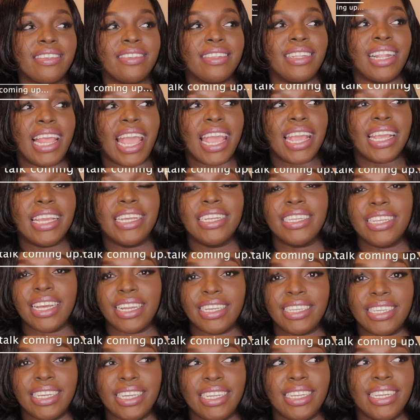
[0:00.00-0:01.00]
just like
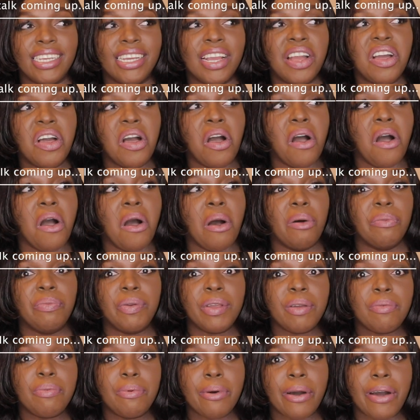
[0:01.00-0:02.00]
entertaining
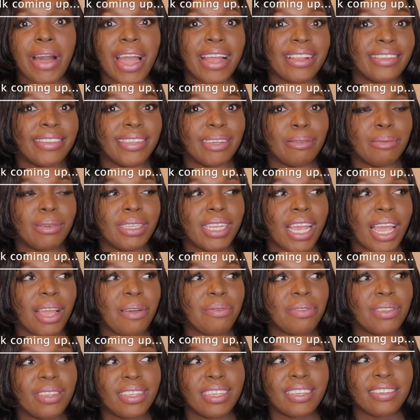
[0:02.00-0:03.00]
people, and
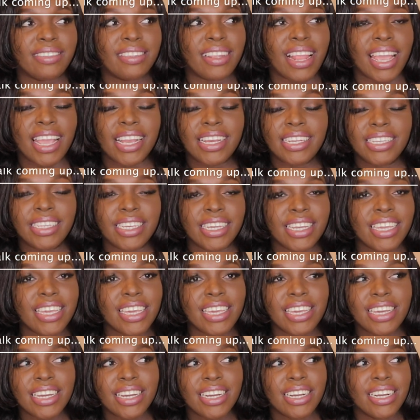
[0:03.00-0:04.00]
sometimes just like
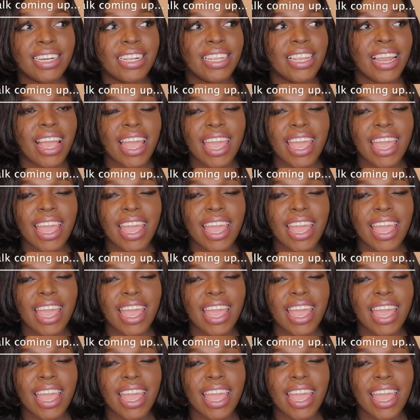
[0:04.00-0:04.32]
taking,